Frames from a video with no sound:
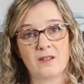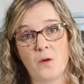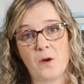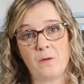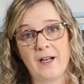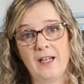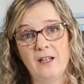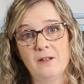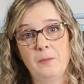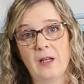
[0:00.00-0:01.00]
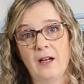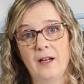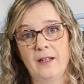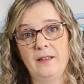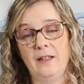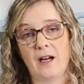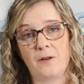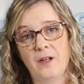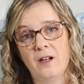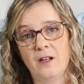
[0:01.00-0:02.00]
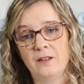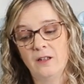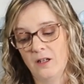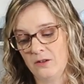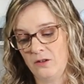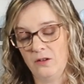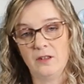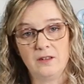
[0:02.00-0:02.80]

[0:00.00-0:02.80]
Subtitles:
So we're ready to apply the iron-on onto the